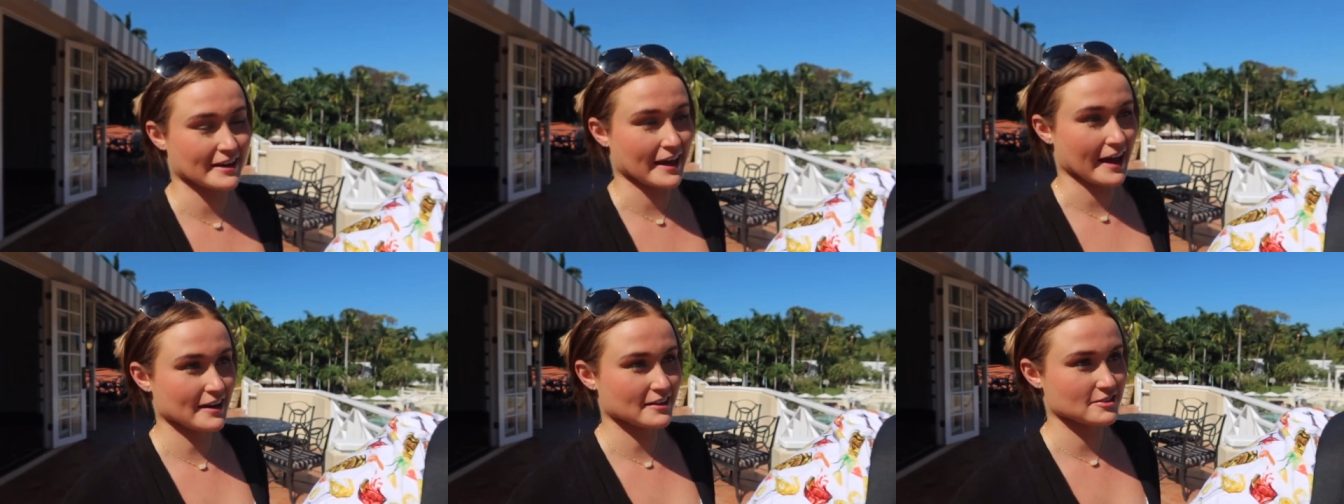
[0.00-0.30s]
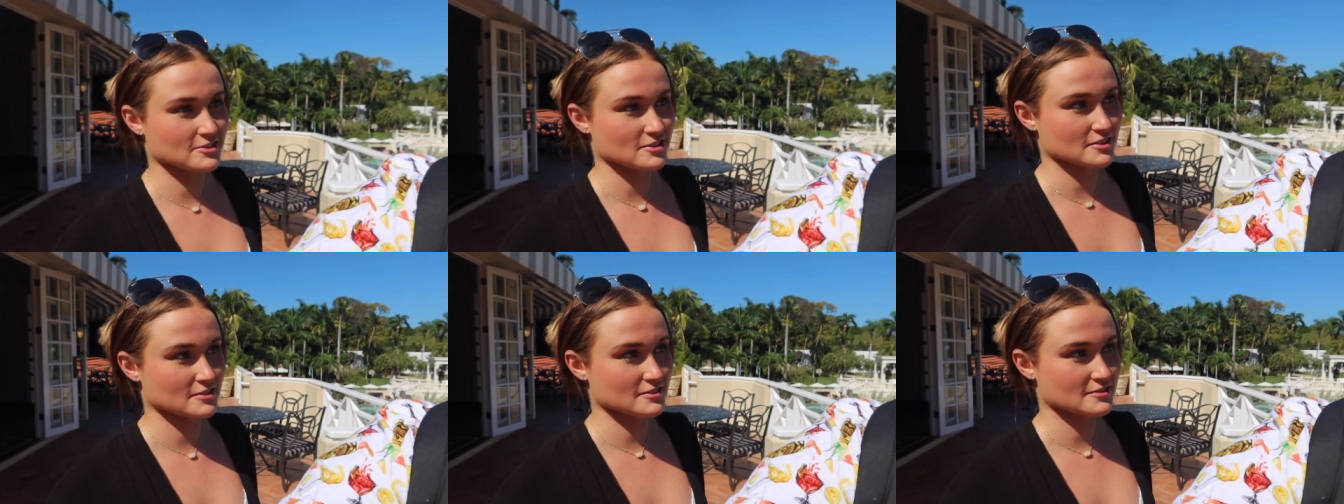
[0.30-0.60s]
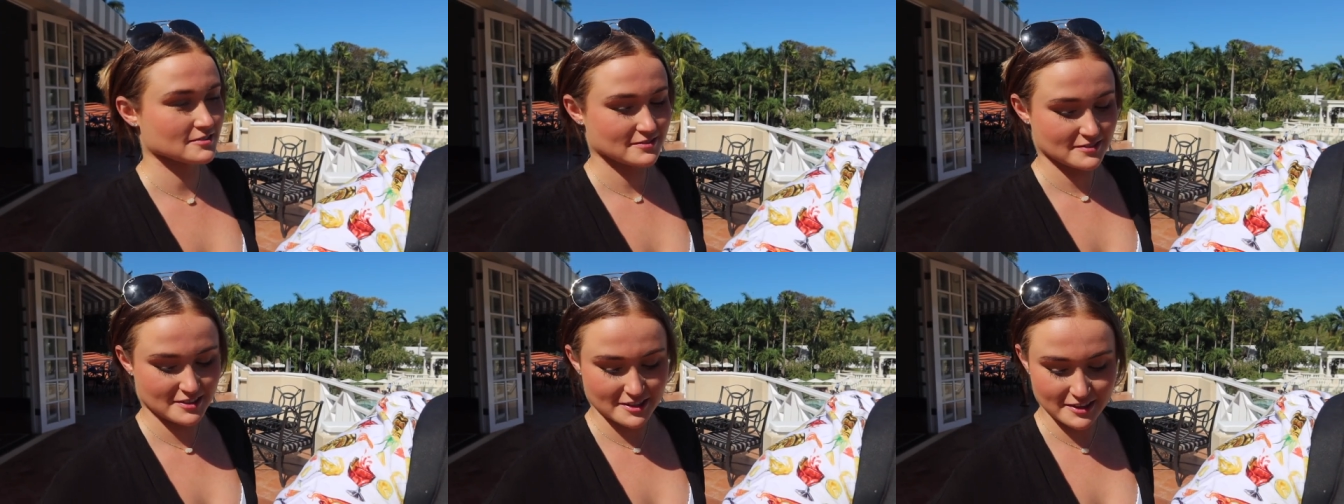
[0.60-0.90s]
an attitude.
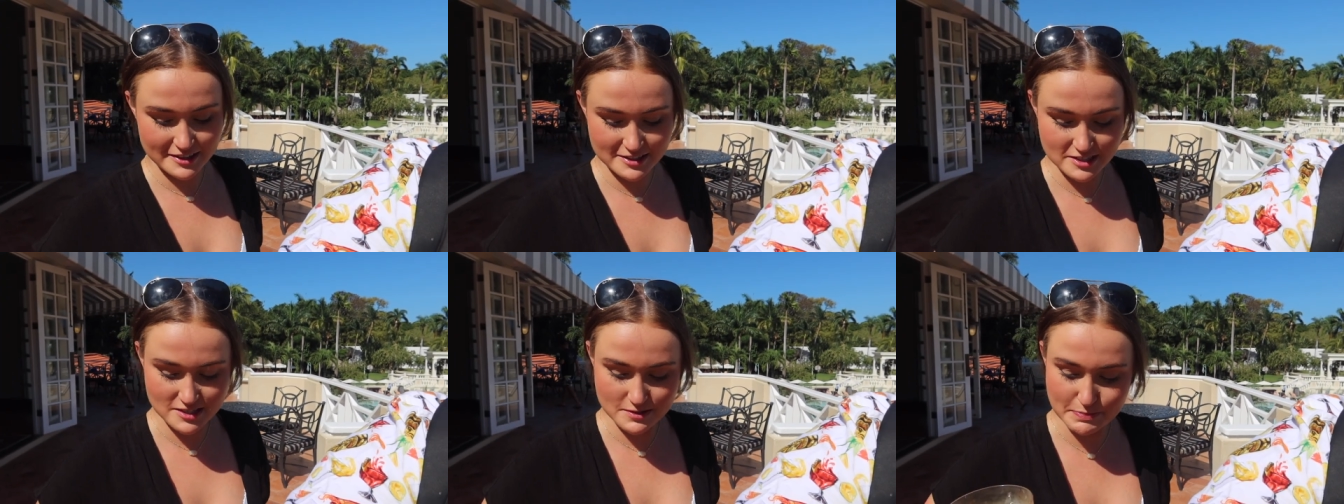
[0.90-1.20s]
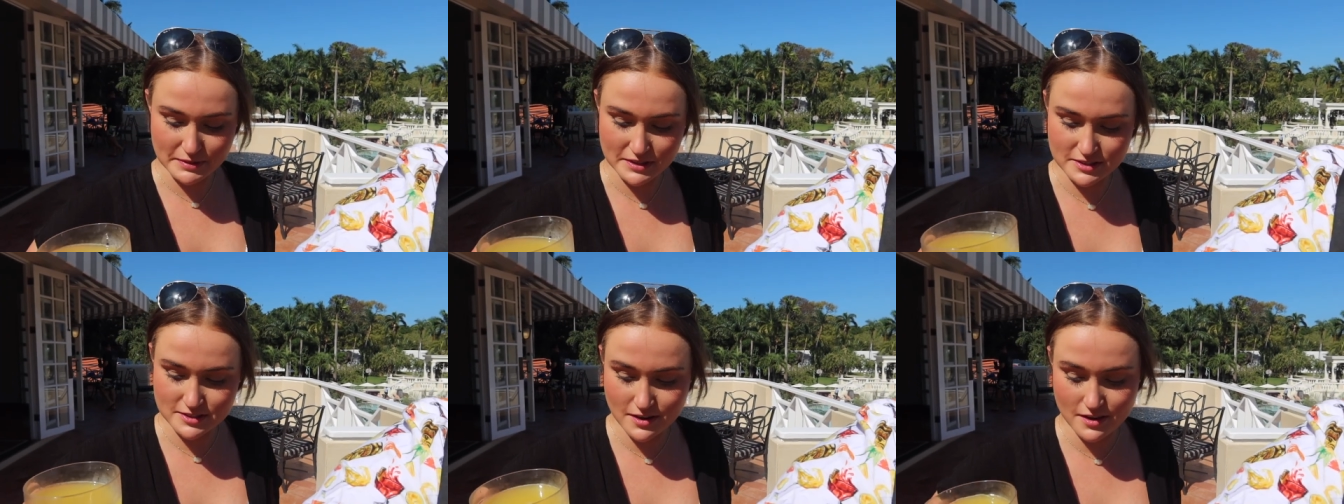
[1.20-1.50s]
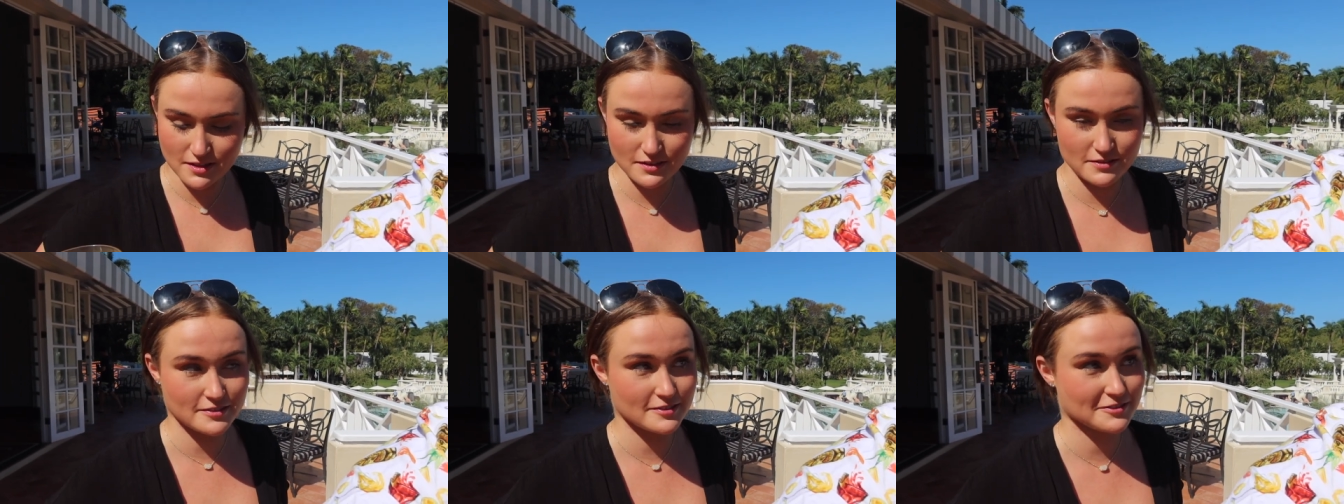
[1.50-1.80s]
He like spilled it
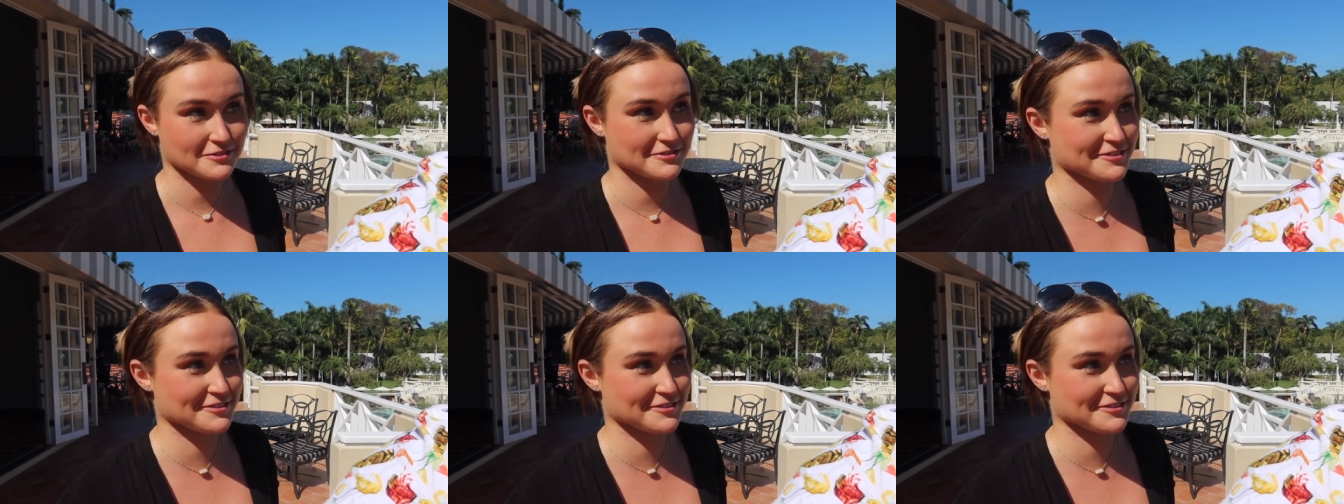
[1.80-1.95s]
all over the